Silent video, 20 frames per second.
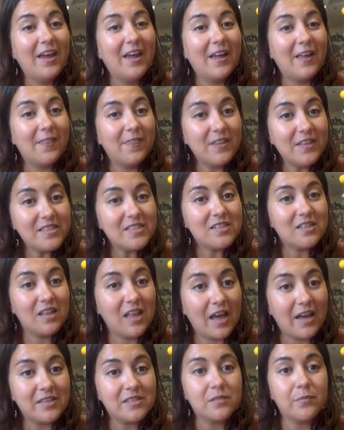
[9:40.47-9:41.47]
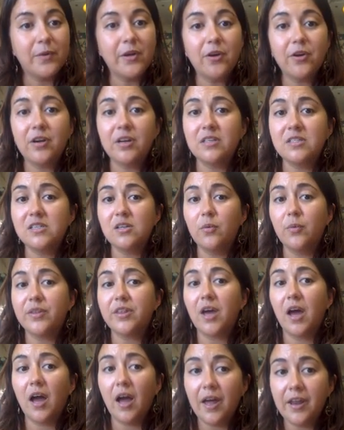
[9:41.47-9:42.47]
In this class, we are going to deal with
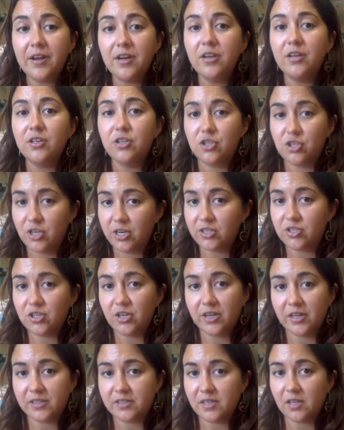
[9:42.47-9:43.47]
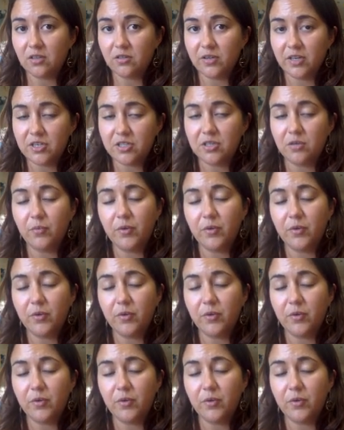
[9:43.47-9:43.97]
unchanging acceleration.